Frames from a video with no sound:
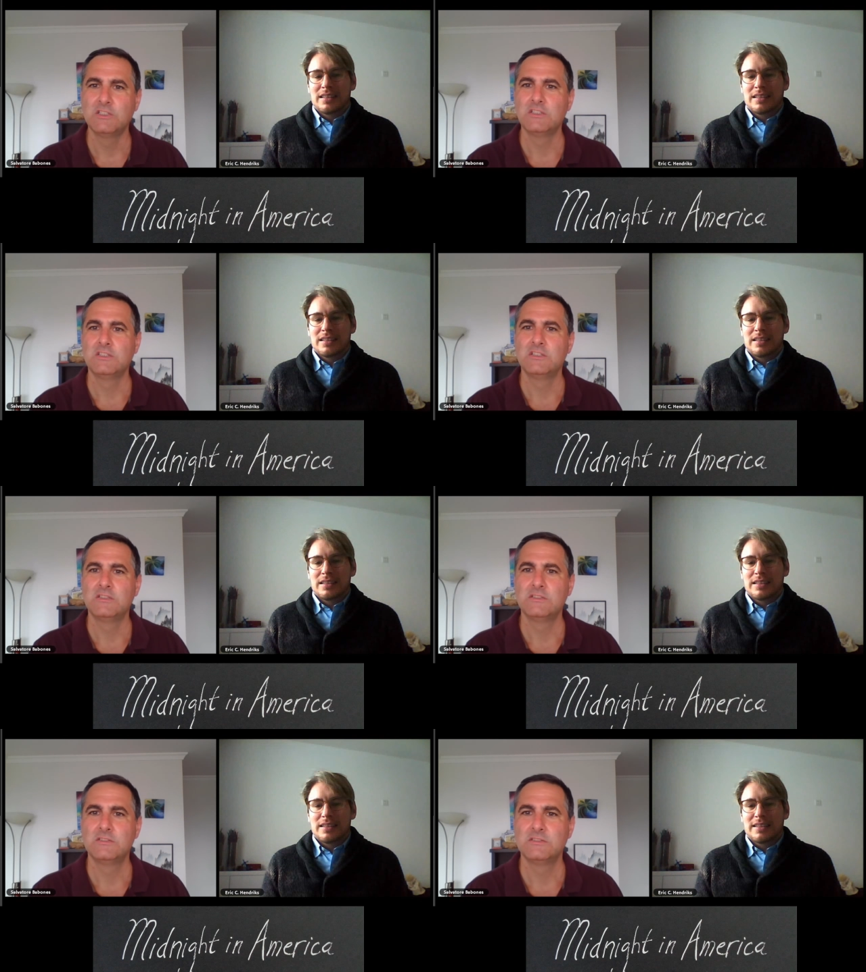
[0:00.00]

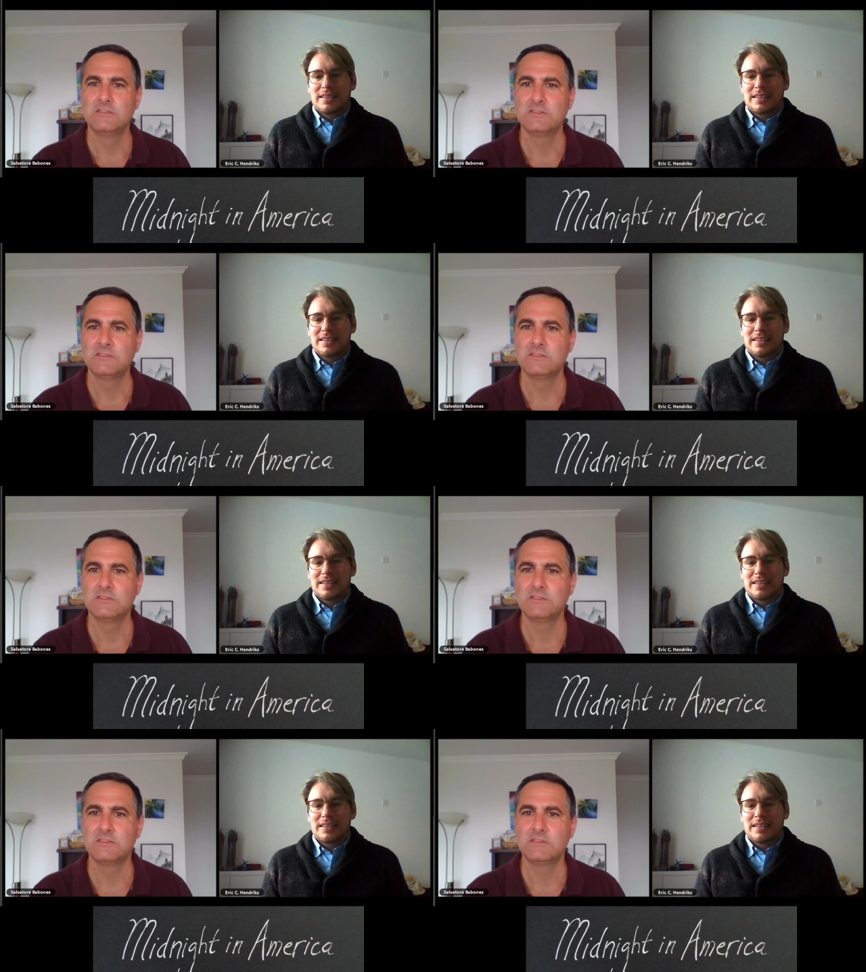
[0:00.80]

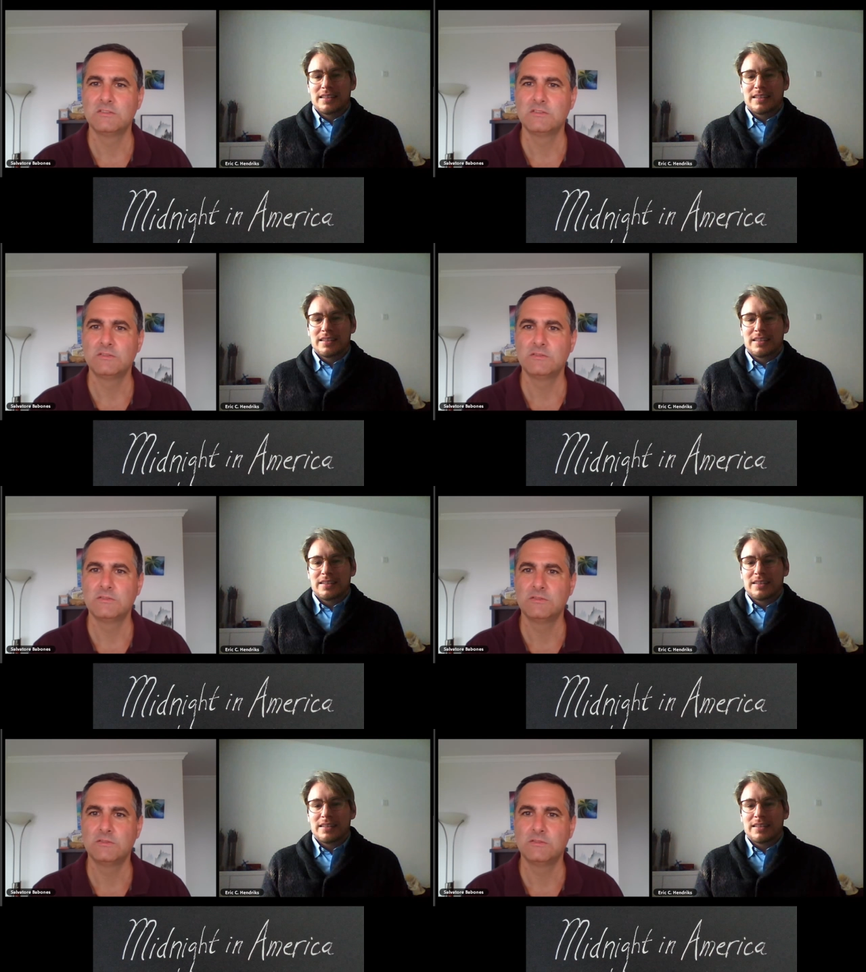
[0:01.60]

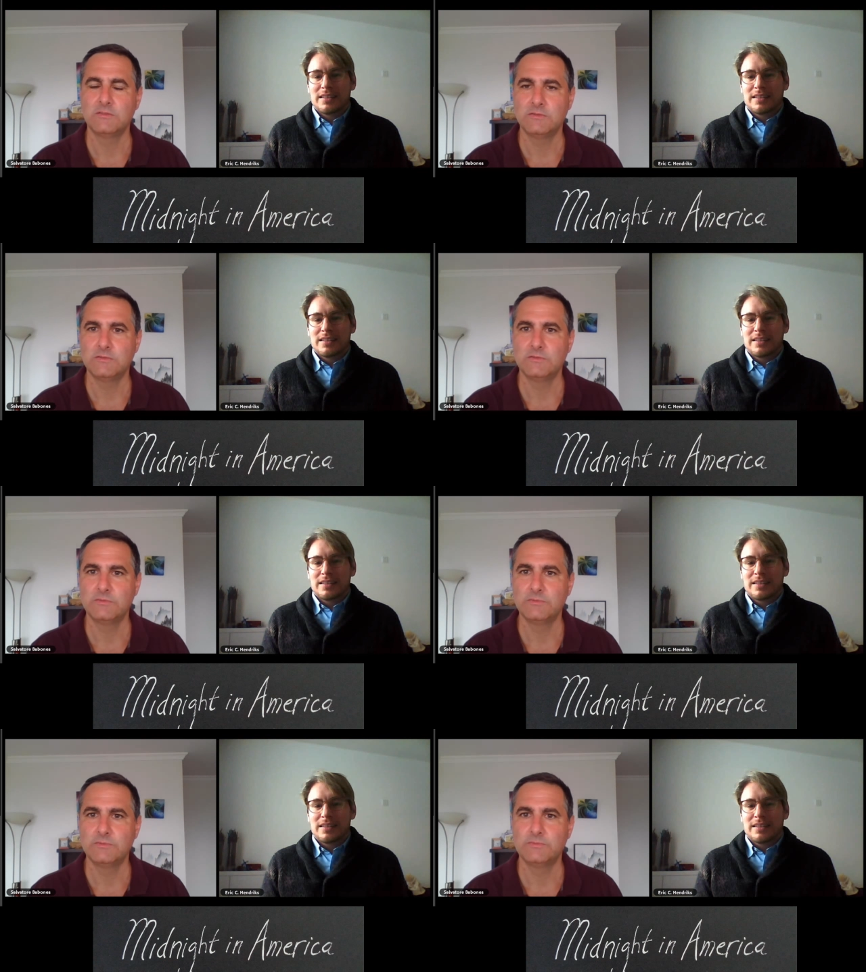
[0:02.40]

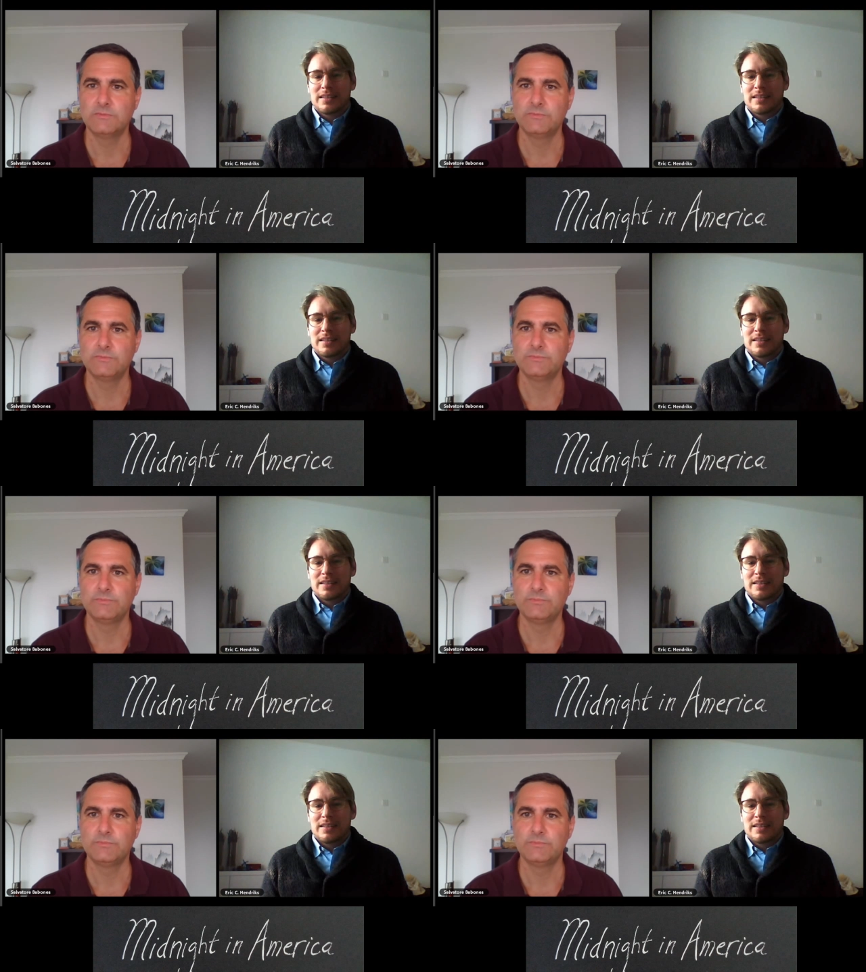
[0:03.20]

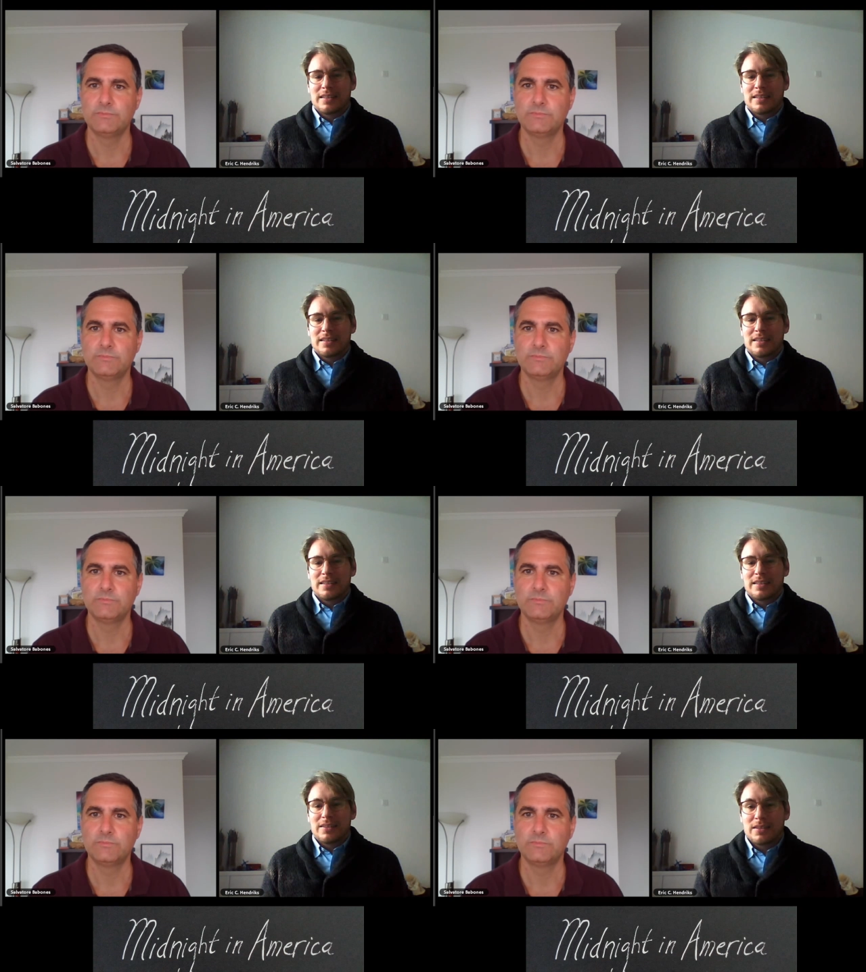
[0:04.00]

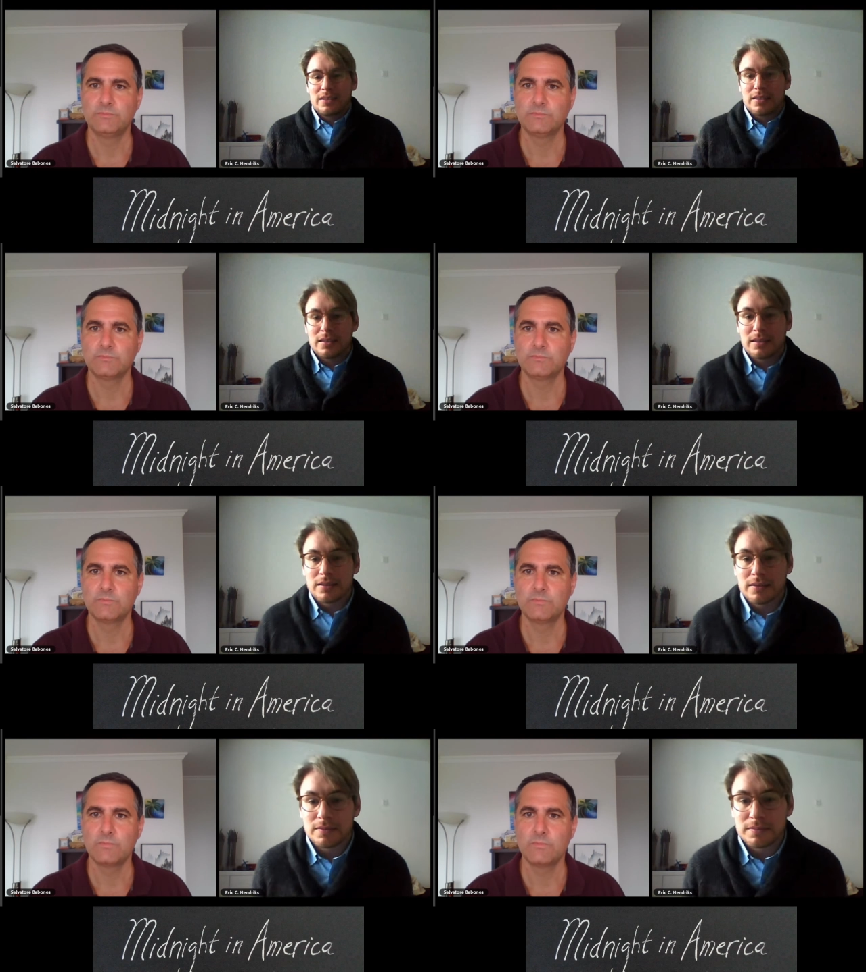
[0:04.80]

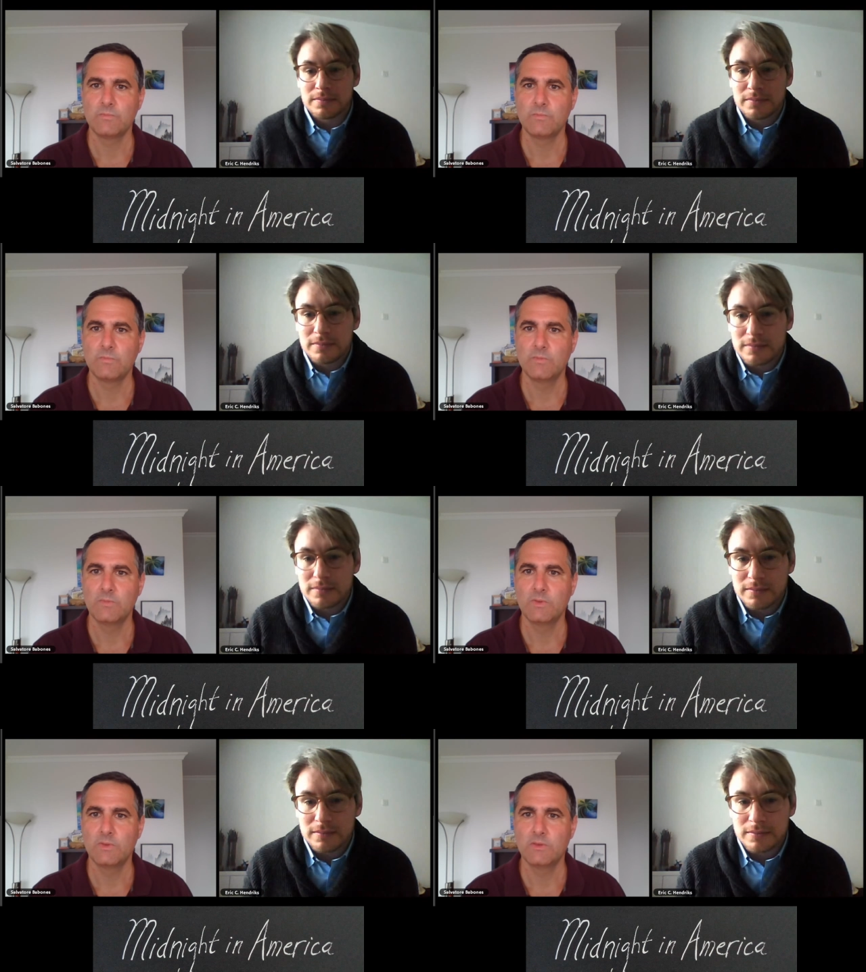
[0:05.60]

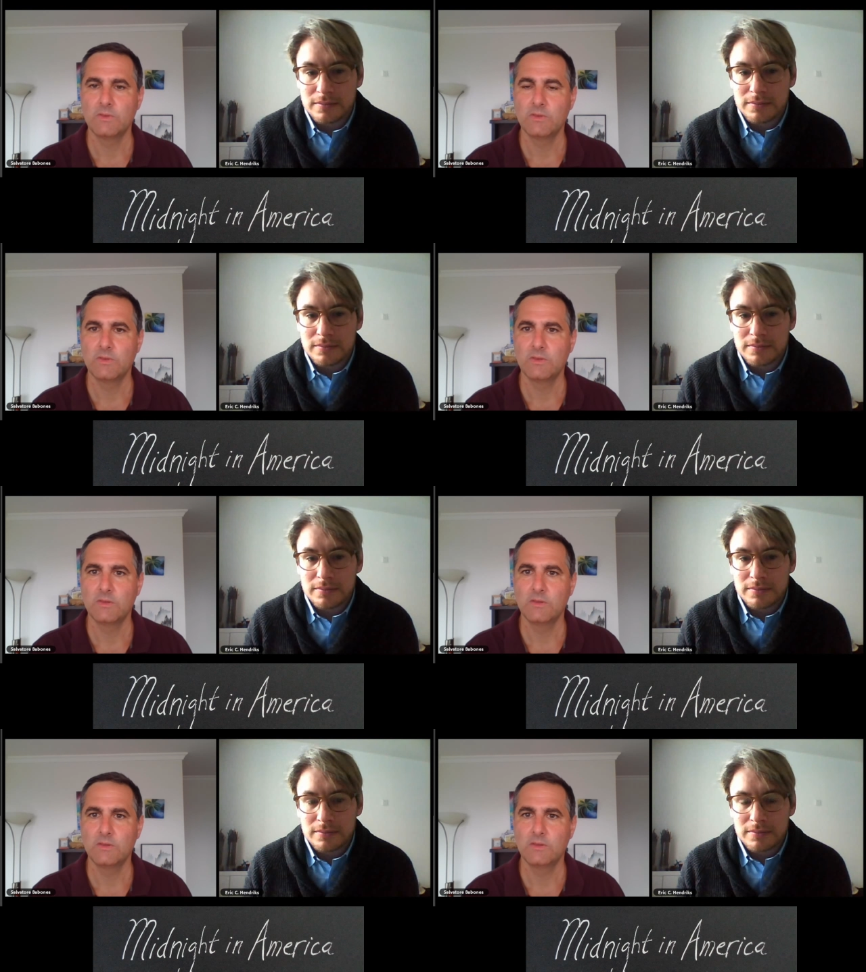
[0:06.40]

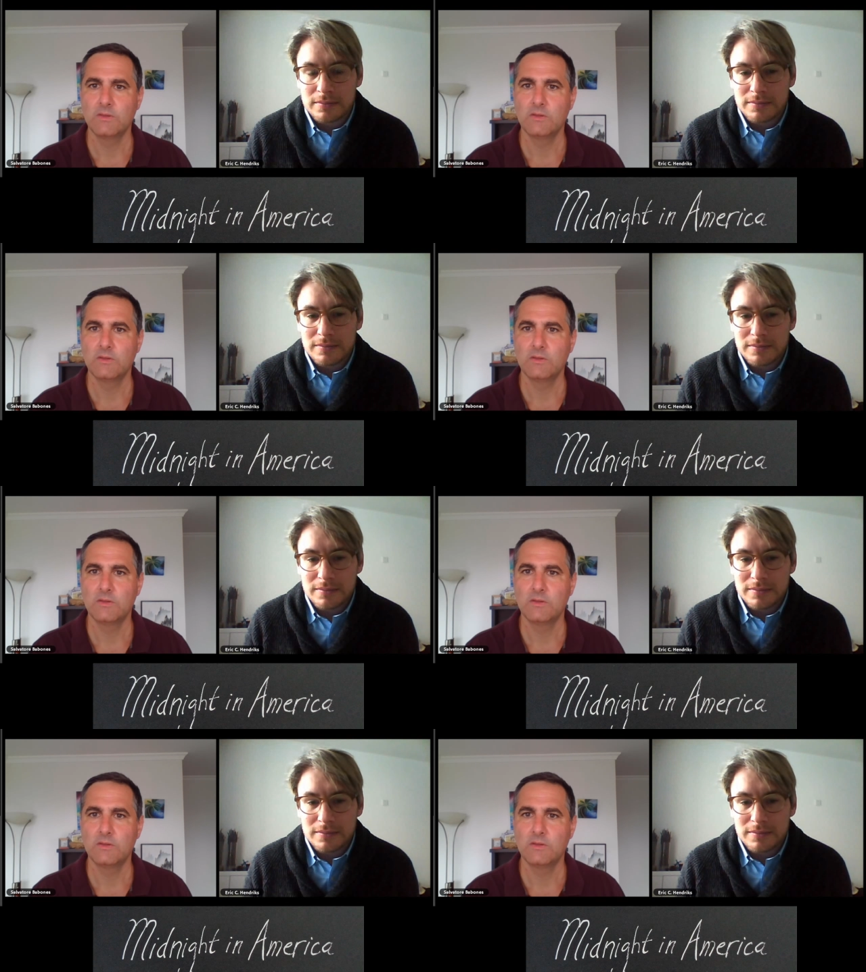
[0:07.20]
[no speech]